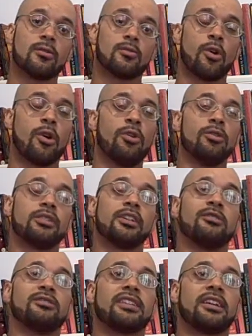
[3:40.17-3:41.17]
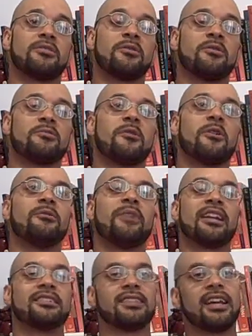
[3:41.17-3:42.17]
role, you know, sexual role
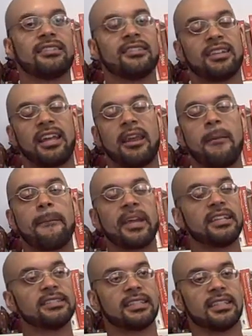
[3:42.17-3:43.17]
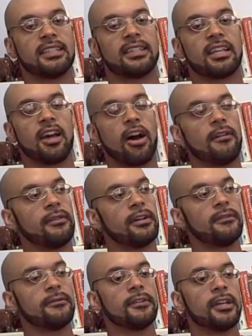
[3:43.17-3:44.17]
models out there to kind of base anything off
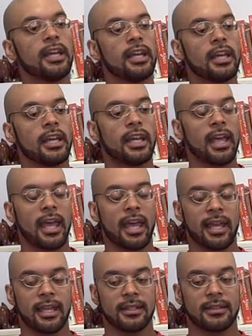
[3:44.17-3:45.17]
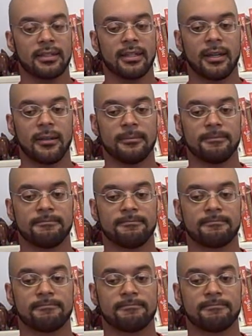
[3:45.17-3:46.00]
of. And,